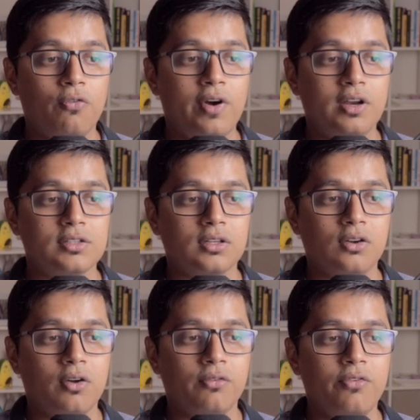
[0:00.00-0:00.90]
federation
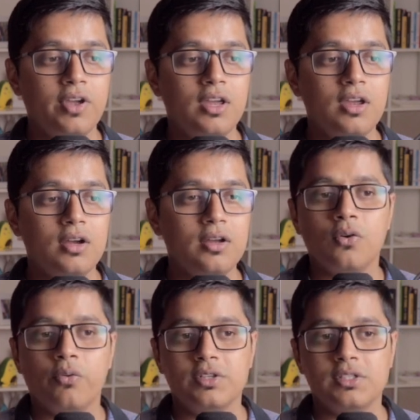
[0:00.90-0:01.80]
config here,
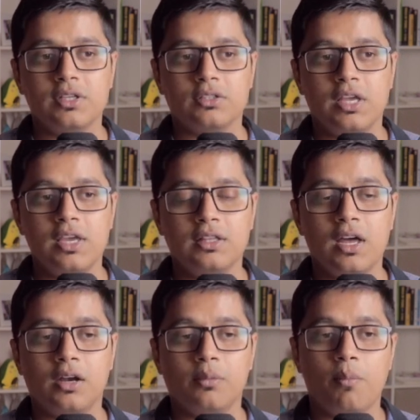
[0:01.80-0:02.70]
which is saying
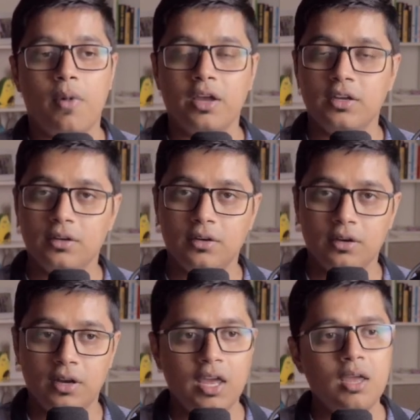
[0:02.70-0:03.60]
that my
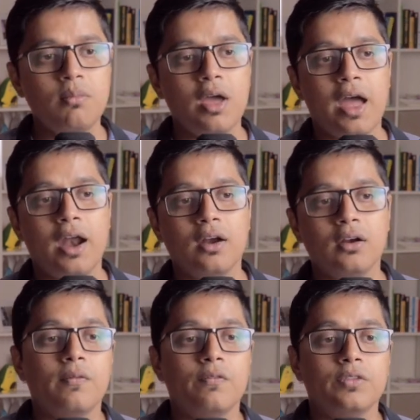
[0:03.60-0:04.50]
name
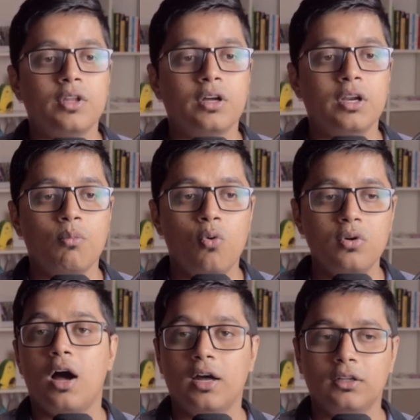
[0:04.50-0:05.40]
and the
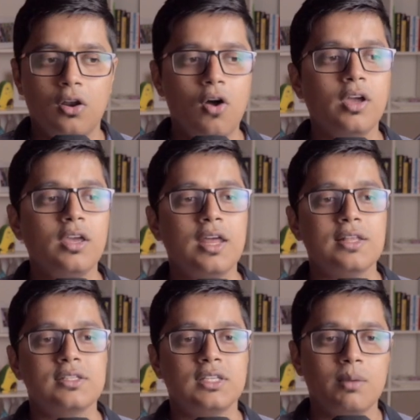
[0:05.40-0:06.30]
remote are the login
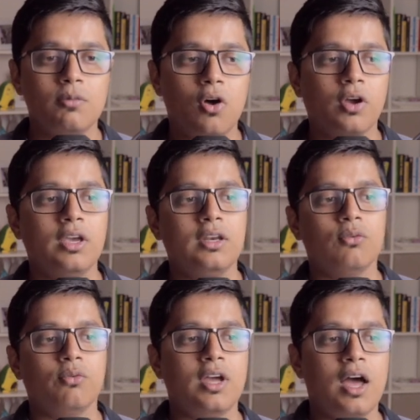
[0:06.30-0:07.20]
and same login
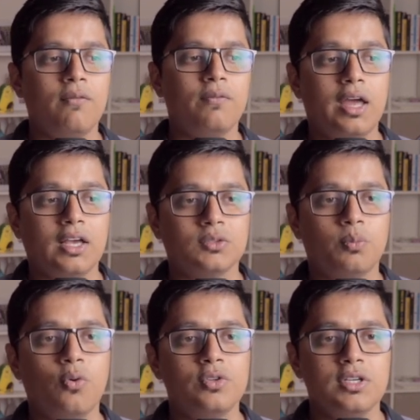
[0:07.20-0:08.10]
we have
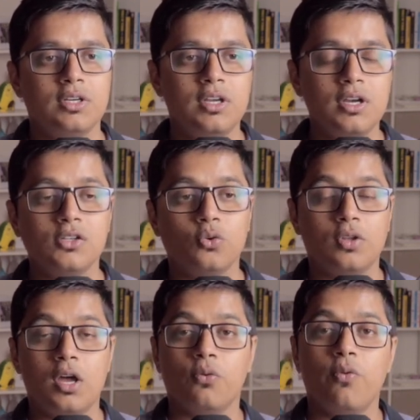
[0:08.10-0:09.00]
exposed it here so
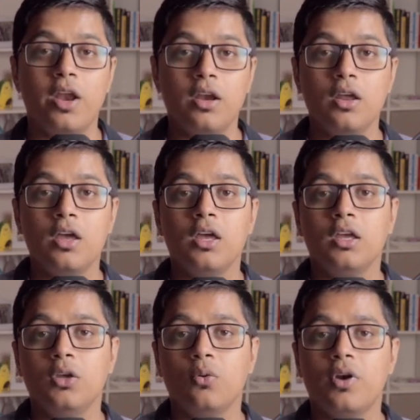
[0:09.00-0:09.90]
that when
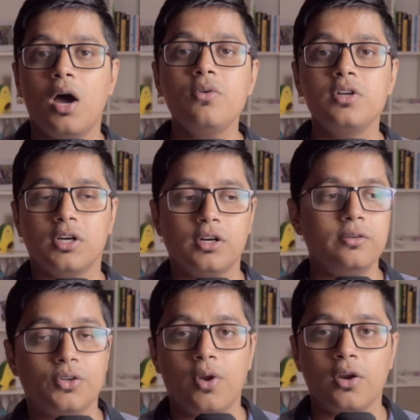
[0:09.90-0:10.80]
your
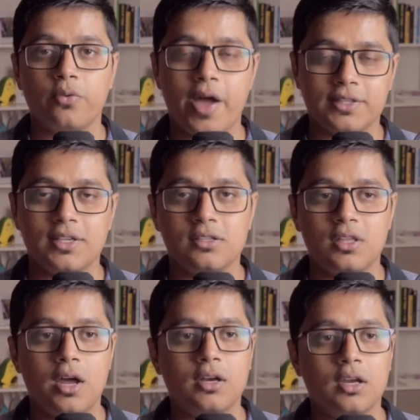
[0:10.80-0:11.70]
router trying to access
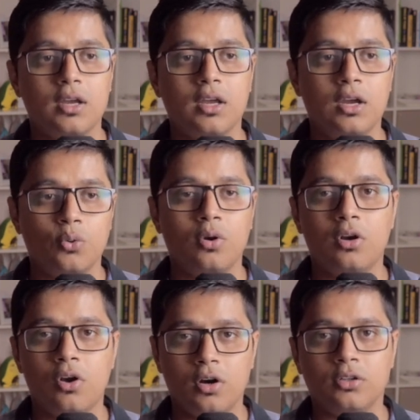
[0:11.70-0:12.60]
that it will
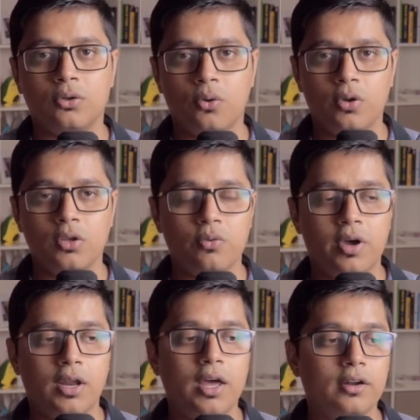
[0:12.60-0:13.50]
not throw you
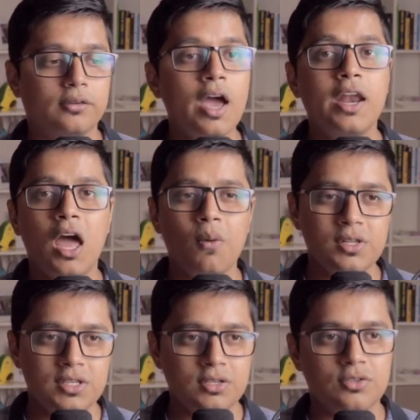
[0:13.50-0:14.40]
an error. And I
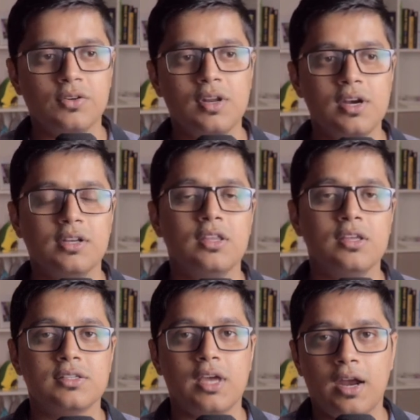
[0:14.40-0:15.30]
will just delete
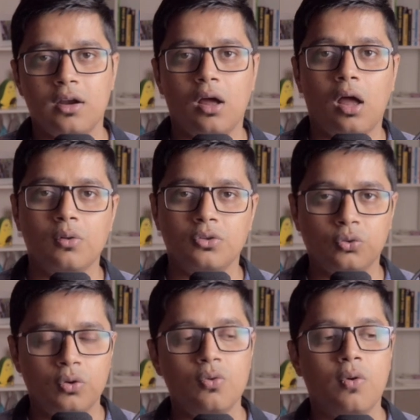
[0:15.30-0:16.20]
this and I will
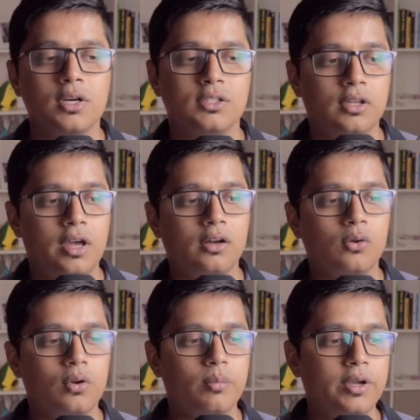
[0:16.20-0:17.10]
show you what the error
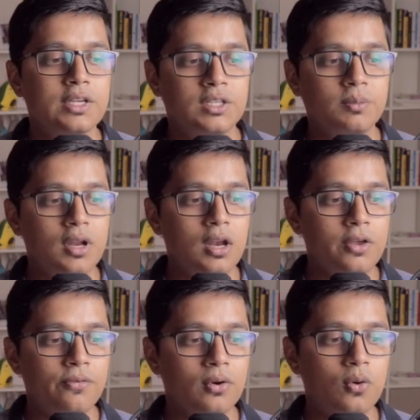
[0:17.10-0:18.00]
will be.
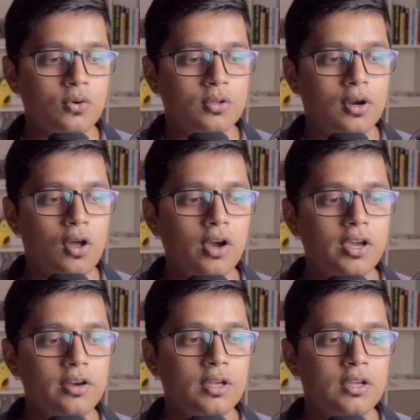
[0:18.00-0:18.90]
Similarly, if you go to the
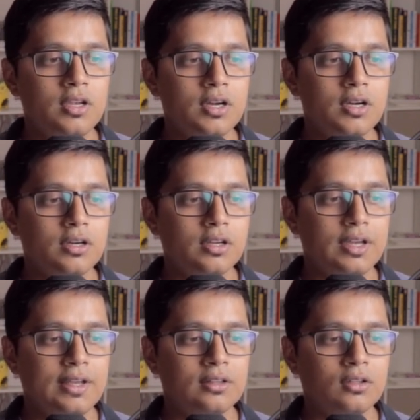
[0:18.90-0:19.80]
login, here
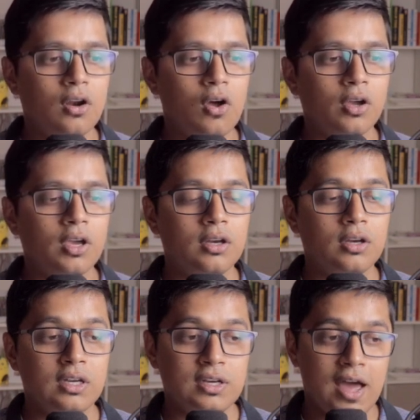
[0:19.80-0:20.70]
in the login,
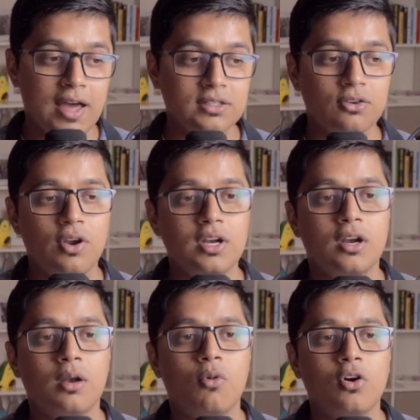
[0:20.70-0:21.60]
it has
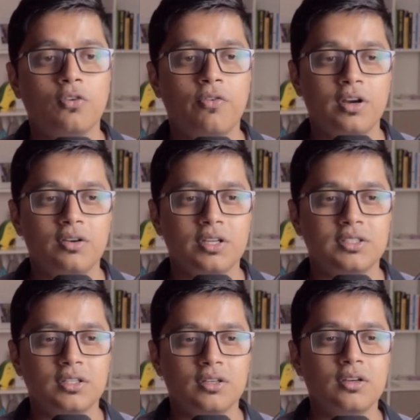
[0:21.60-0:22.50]
created a module
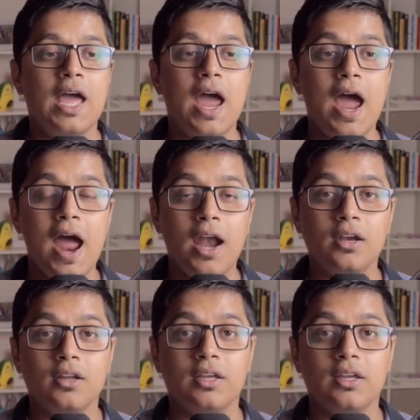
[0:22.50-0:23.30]
federation and